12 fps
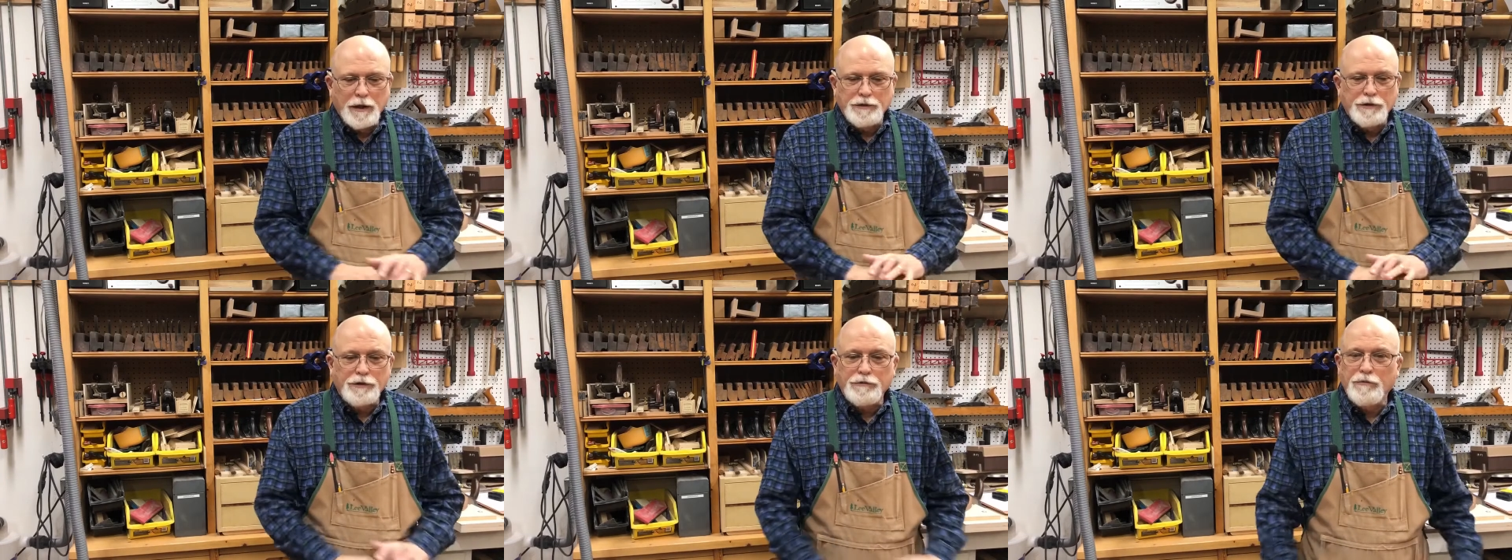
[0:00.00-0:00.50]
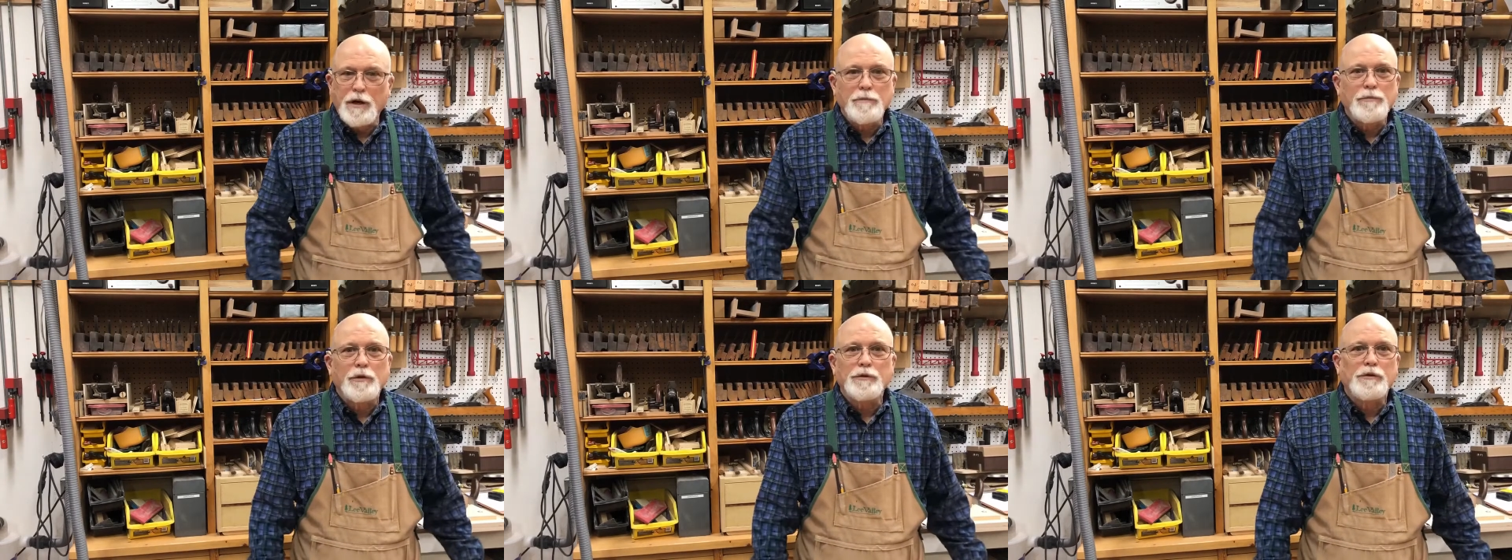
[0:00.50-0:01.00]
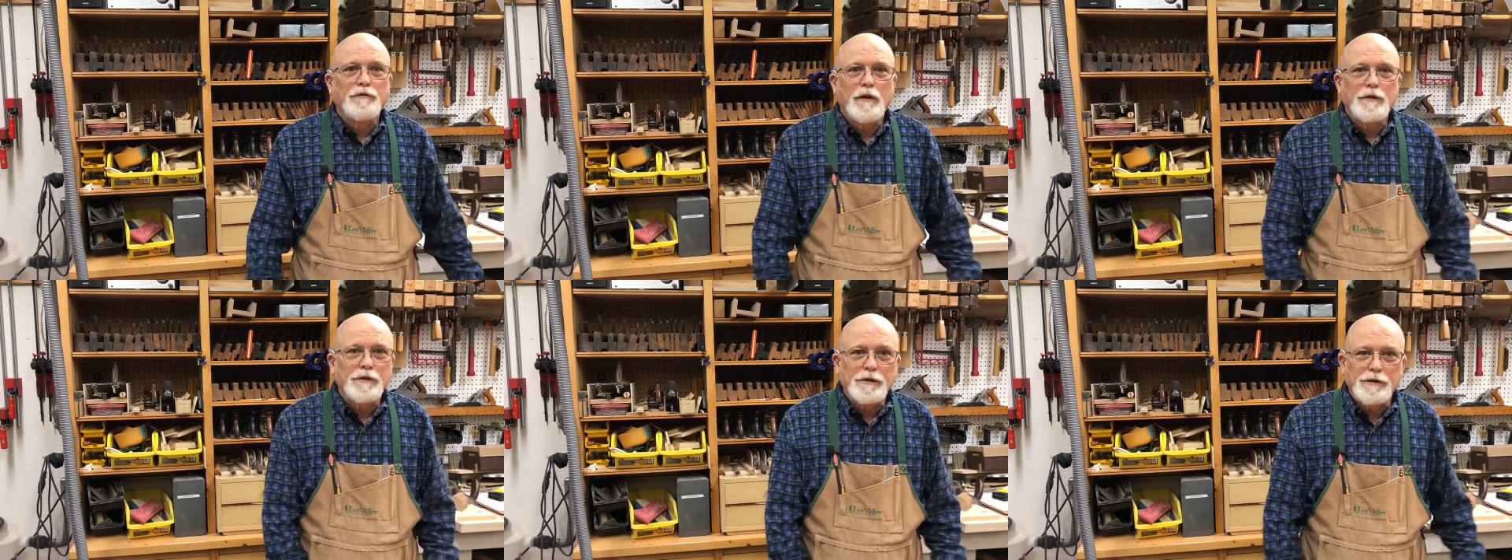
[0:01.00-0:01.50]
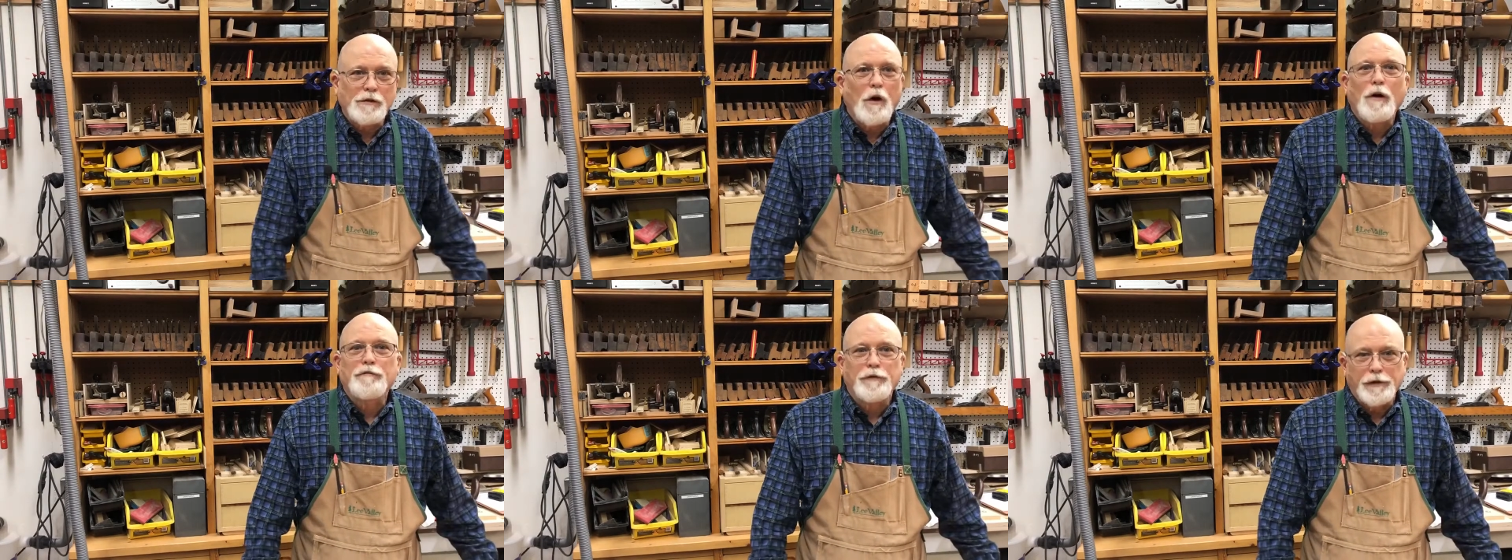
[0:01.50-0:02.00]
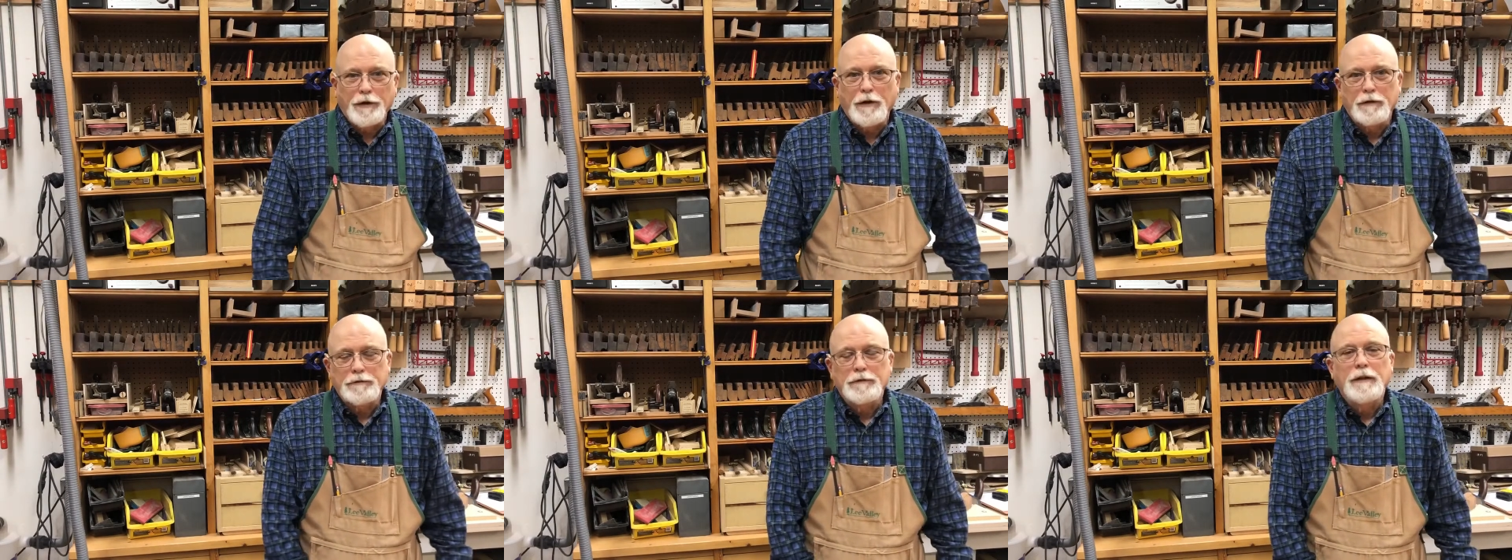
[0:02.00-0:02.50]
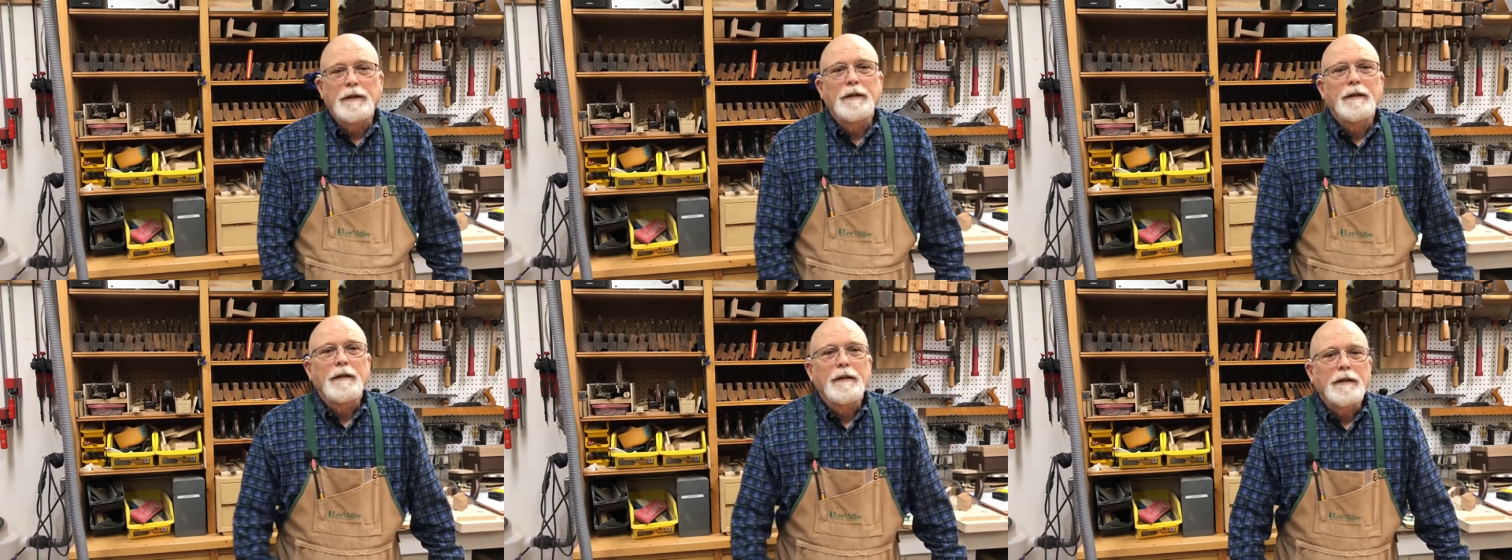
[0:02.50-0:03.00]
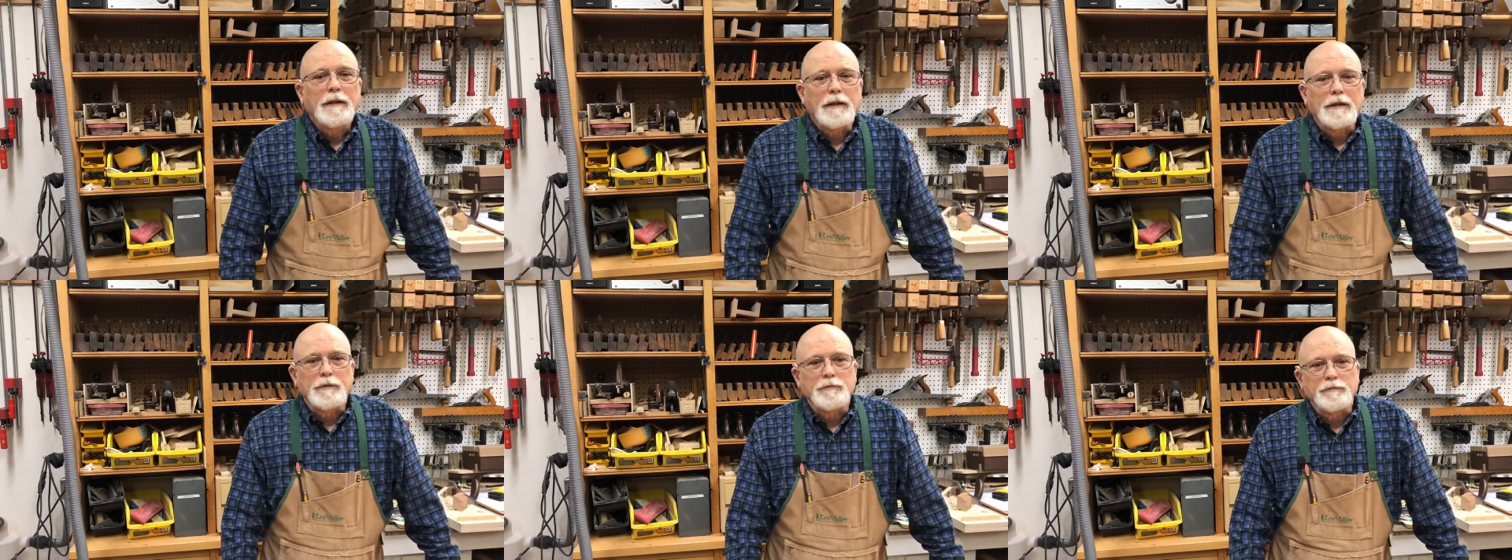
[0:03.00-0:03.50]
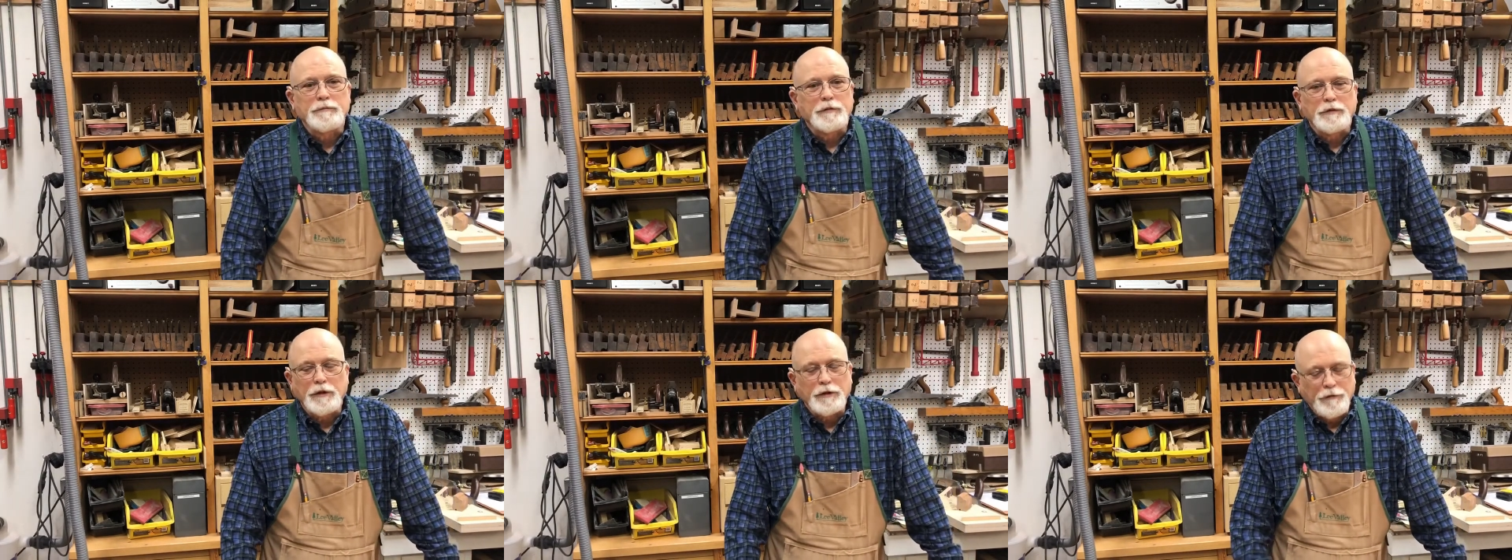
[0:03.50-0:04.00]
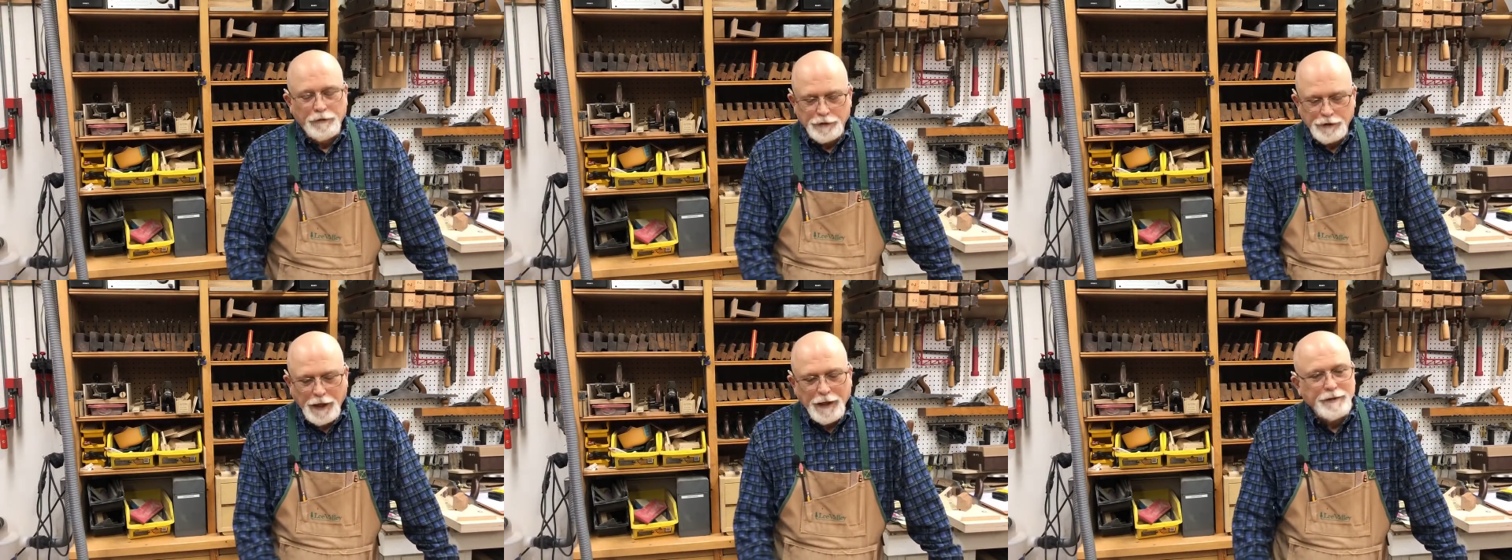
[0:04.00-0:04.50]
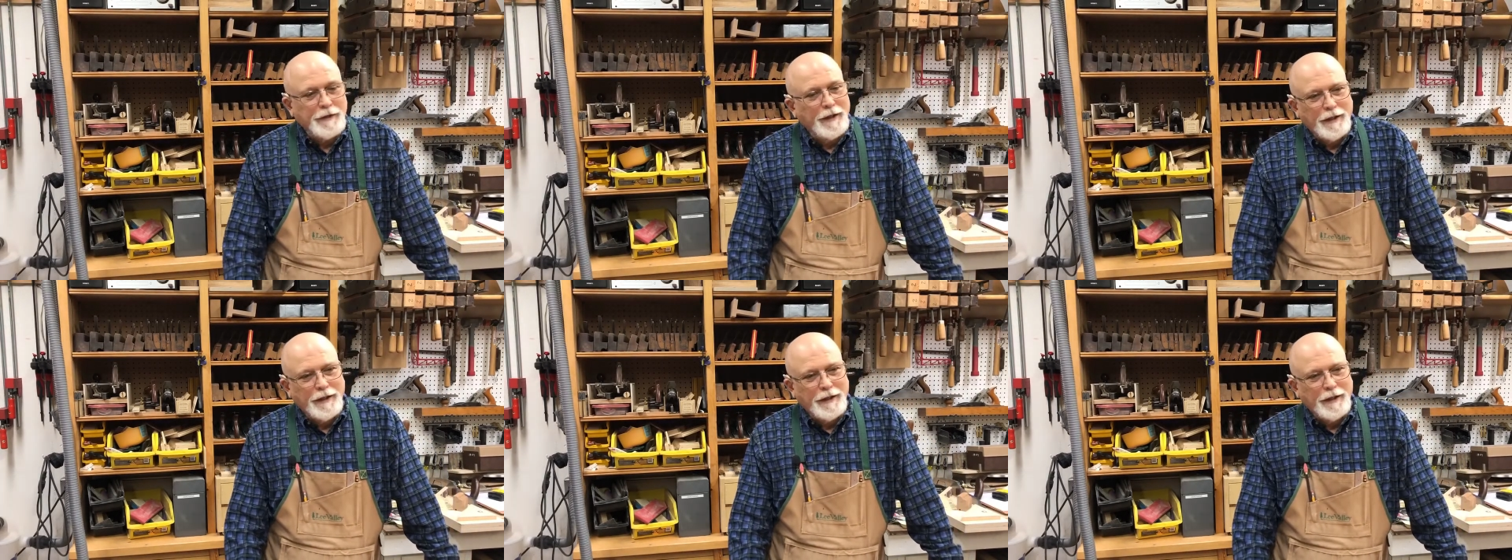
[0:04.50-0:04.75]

and just rub those fuzzies off of there. Um, if you sand it